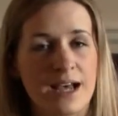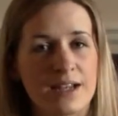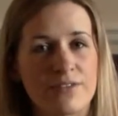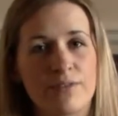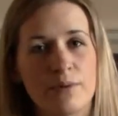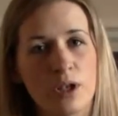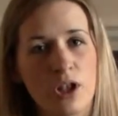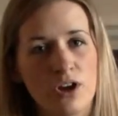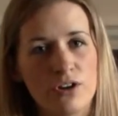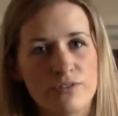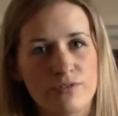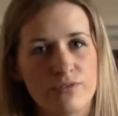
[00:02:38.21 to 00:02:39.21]
and from a
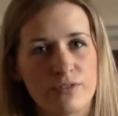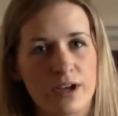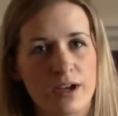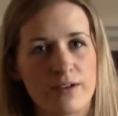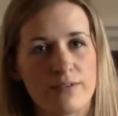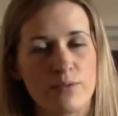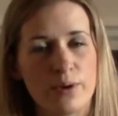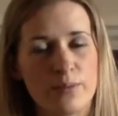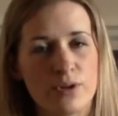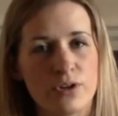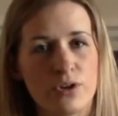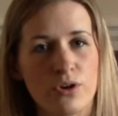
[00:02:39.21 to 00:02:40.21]
lot of
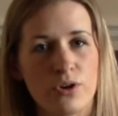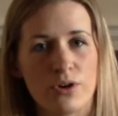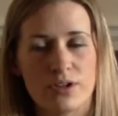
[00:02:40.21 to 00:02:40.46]
women who,